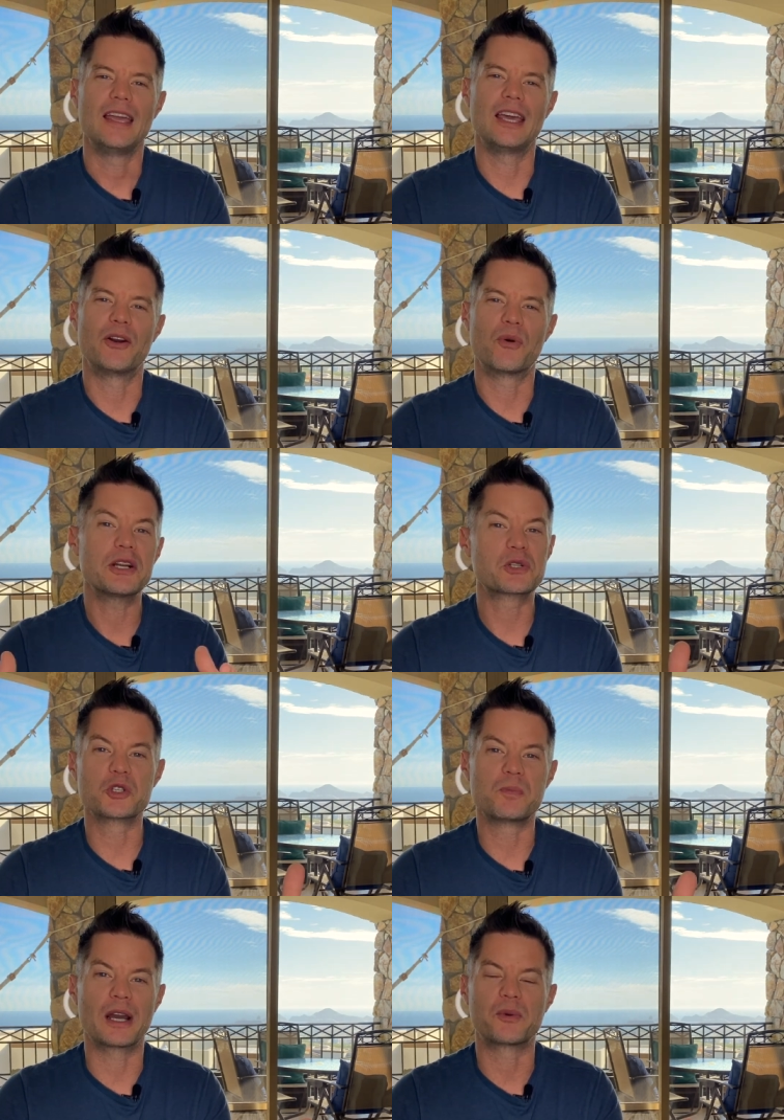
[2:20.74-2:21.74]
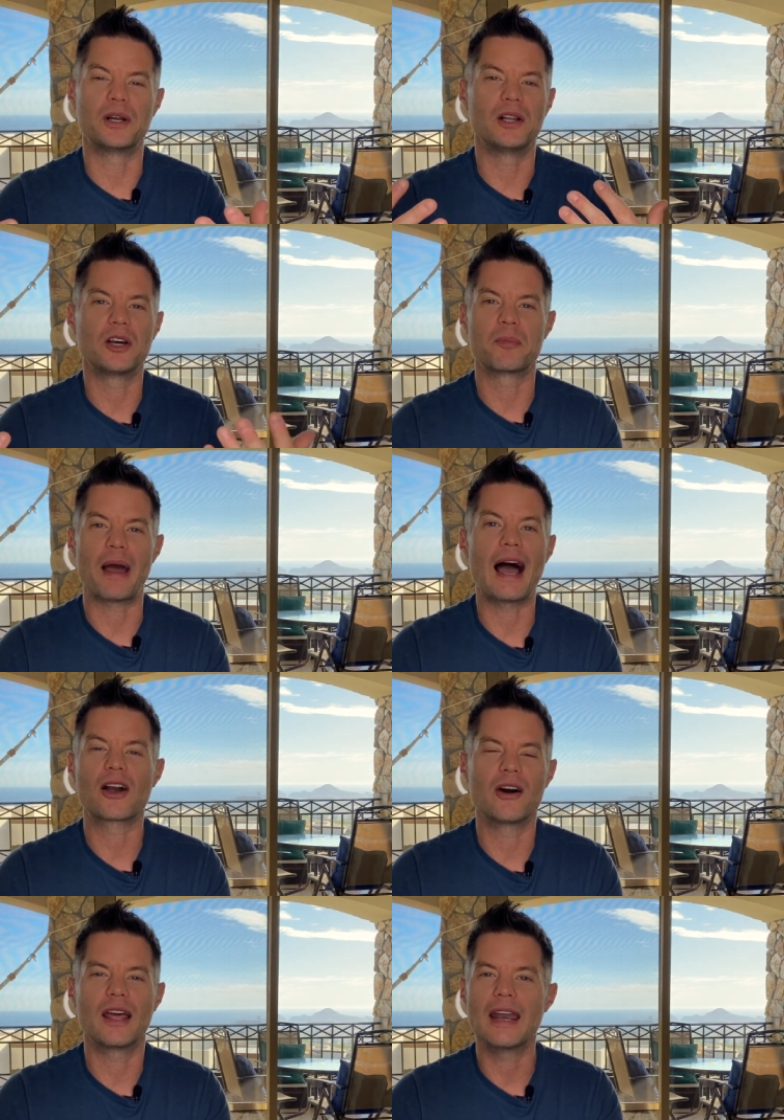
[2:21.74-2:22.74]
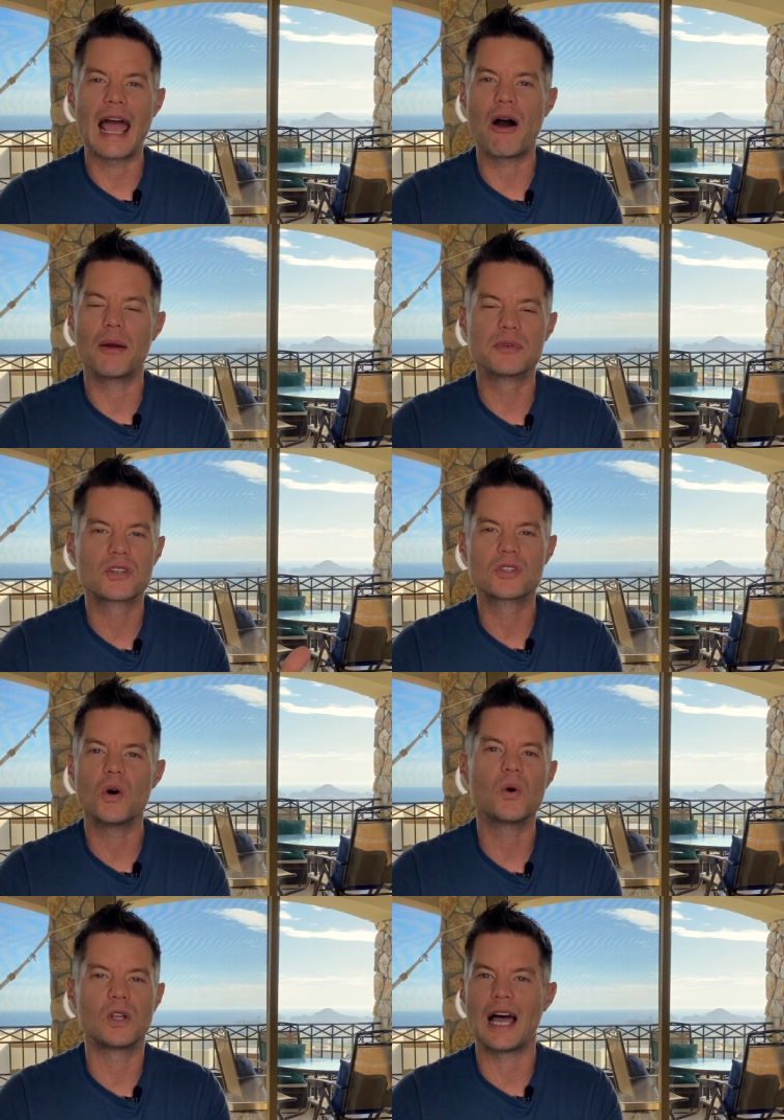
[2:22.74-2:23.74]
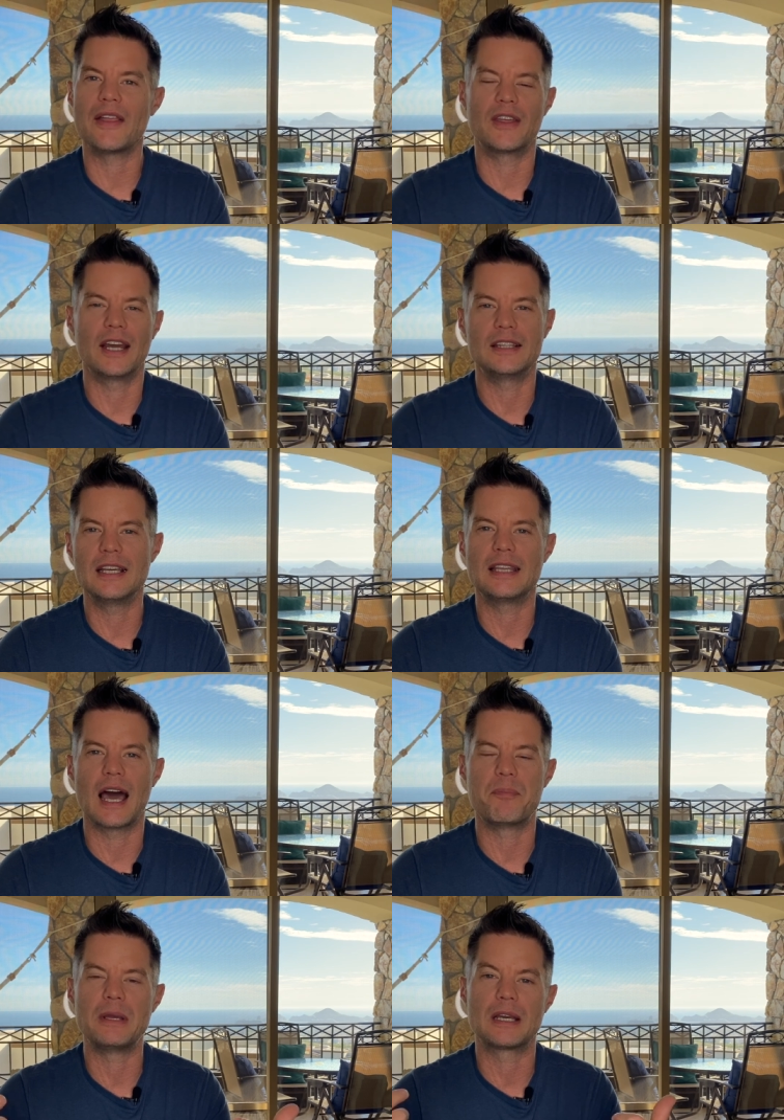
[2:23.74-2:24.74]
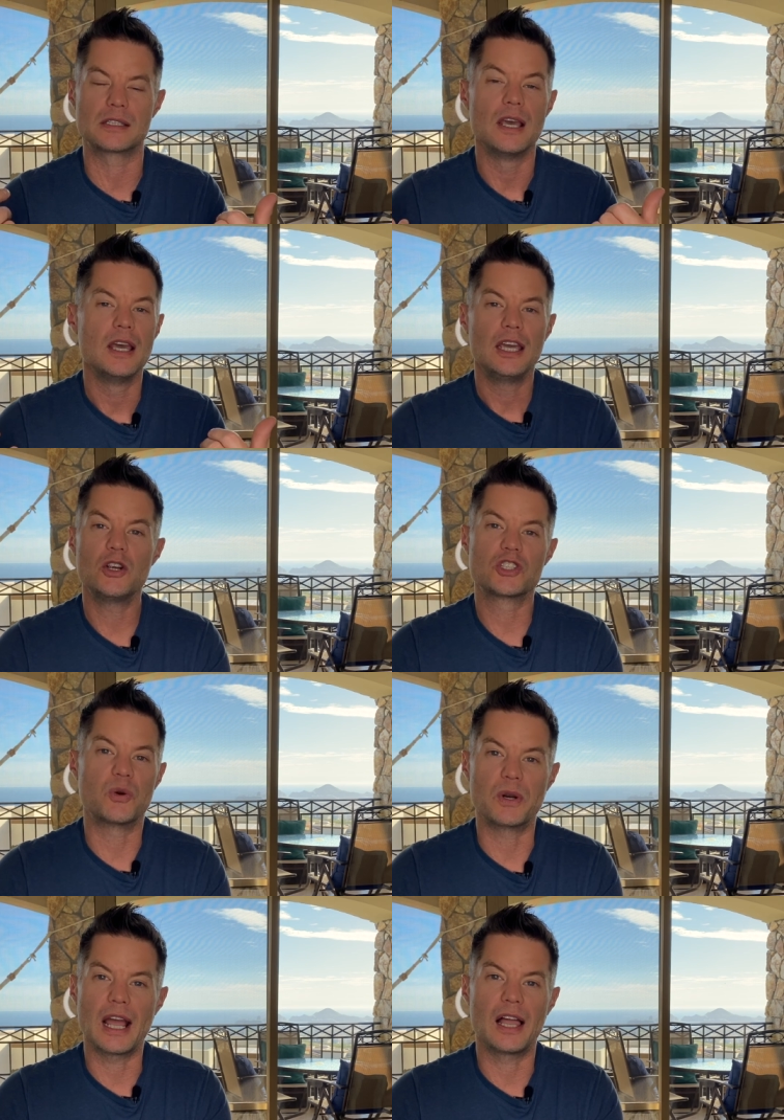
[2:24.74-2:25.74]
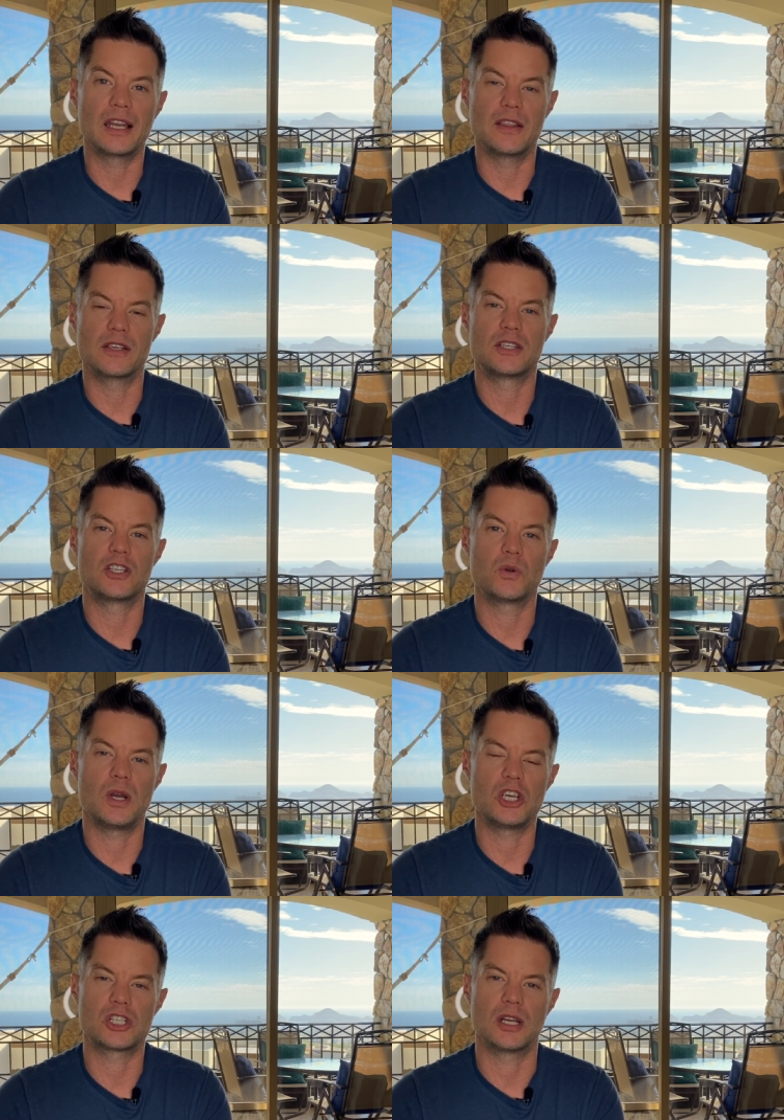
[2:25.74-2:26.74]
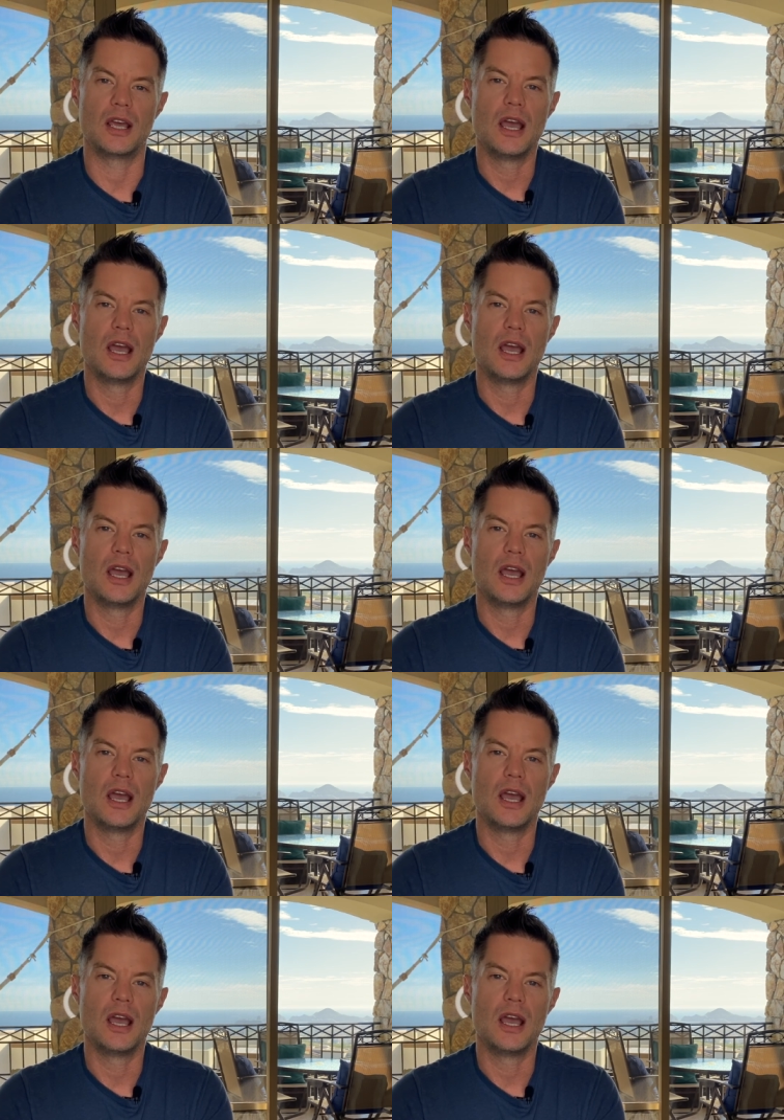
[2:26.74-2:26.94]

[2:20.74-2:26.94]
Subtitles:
In retrospect, when I look back on it now, I'm so glad that I did that, because here's the reality of the situation.